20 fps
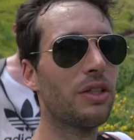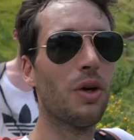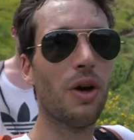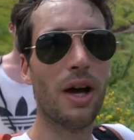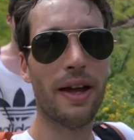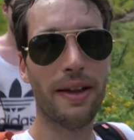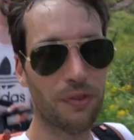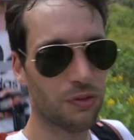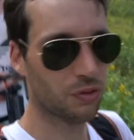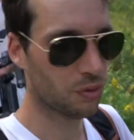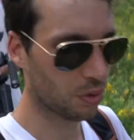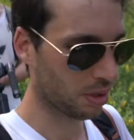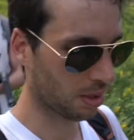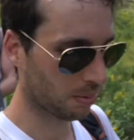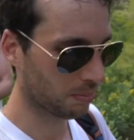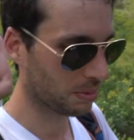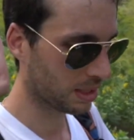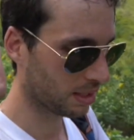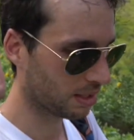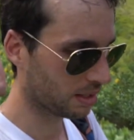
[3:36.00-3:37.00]
You have to
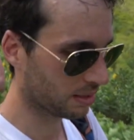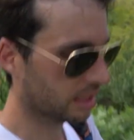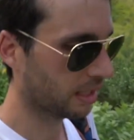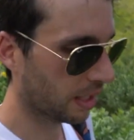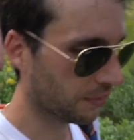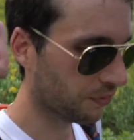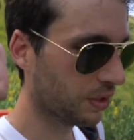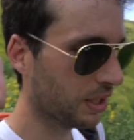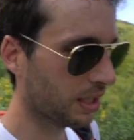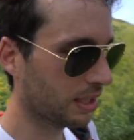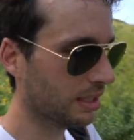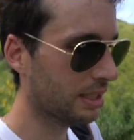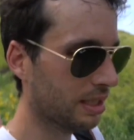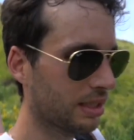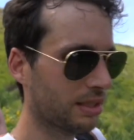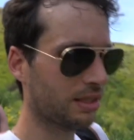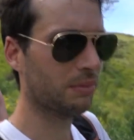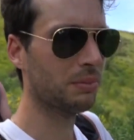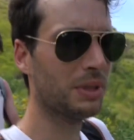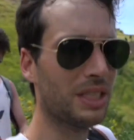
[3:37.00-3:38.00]
come here, definitely
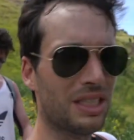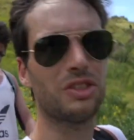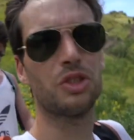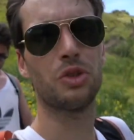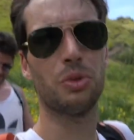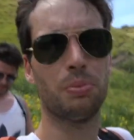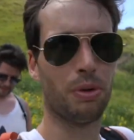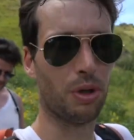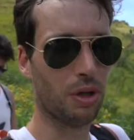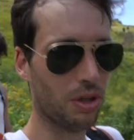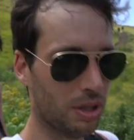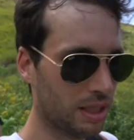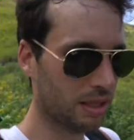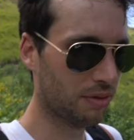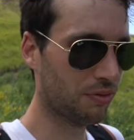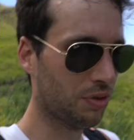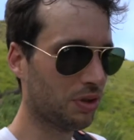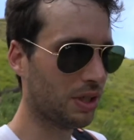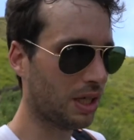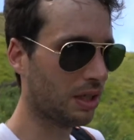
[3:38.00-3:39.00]
come here super early
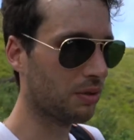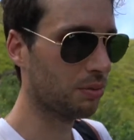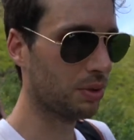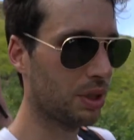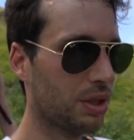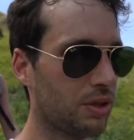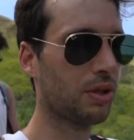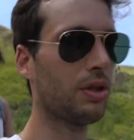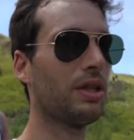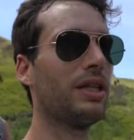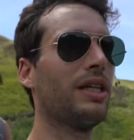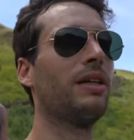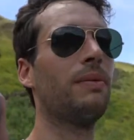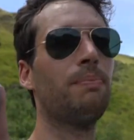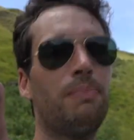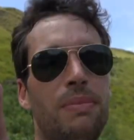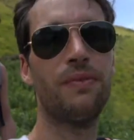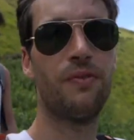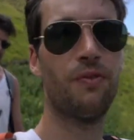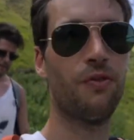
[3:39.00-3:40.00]
if you can. We totally
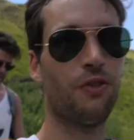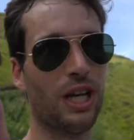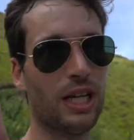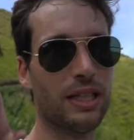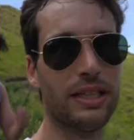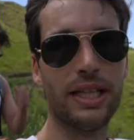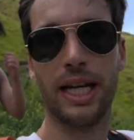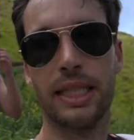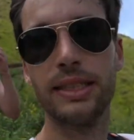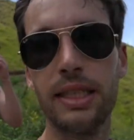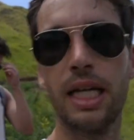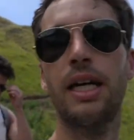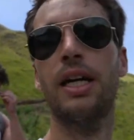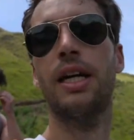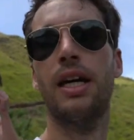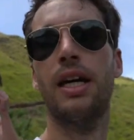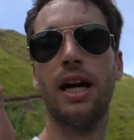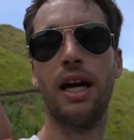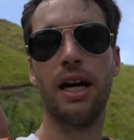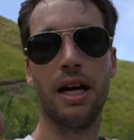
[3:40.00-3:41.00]
failed that.
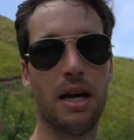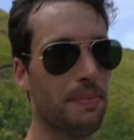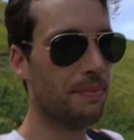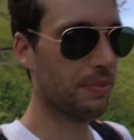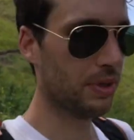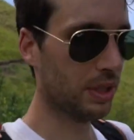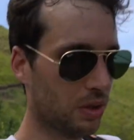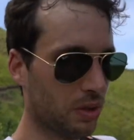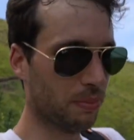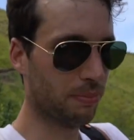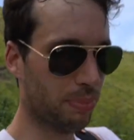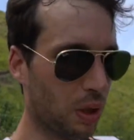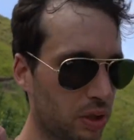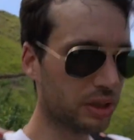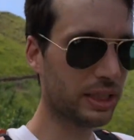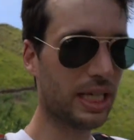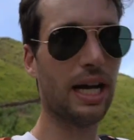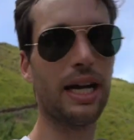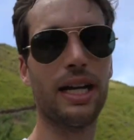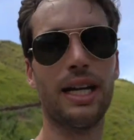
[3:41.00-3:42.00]
Um, the boat
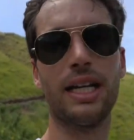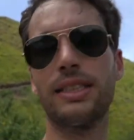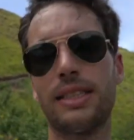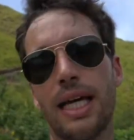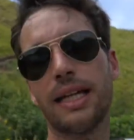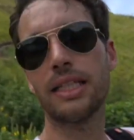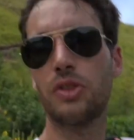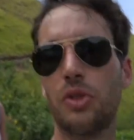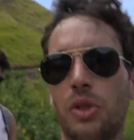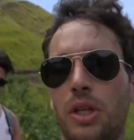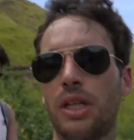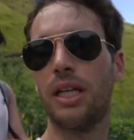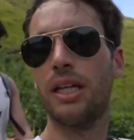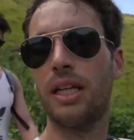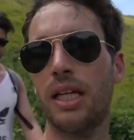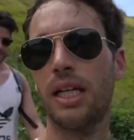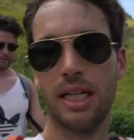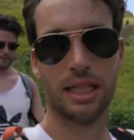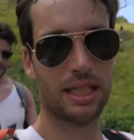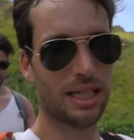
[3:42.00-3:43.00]
guy is actually
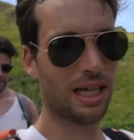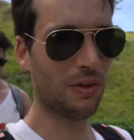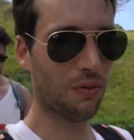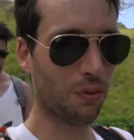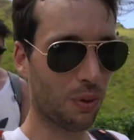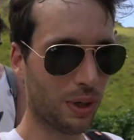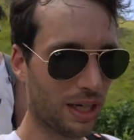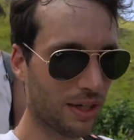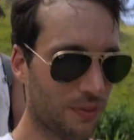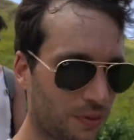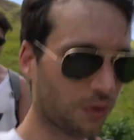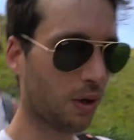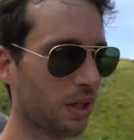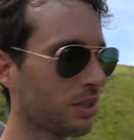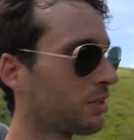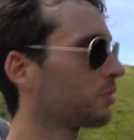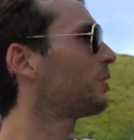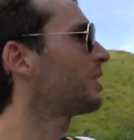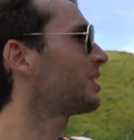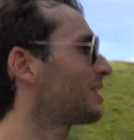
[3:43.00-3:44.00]
kind of waiting for
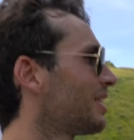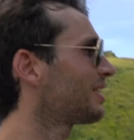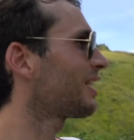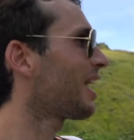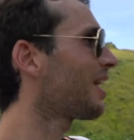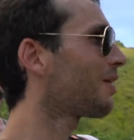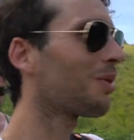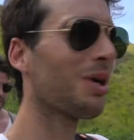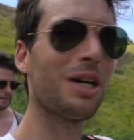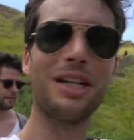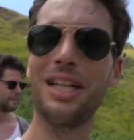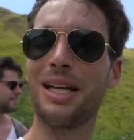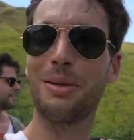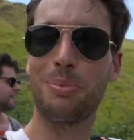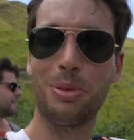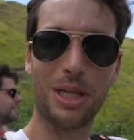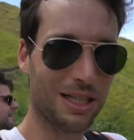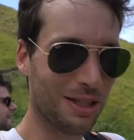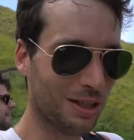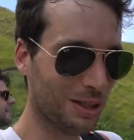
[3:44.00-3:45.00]
us, which is ironic
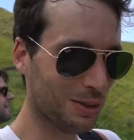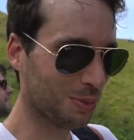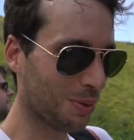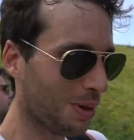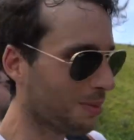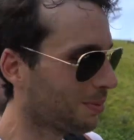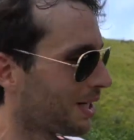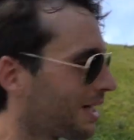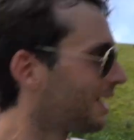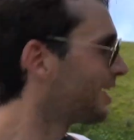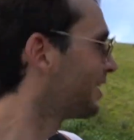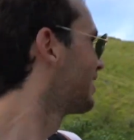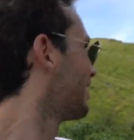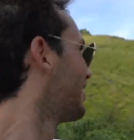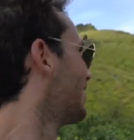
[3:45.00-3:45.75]
because we were,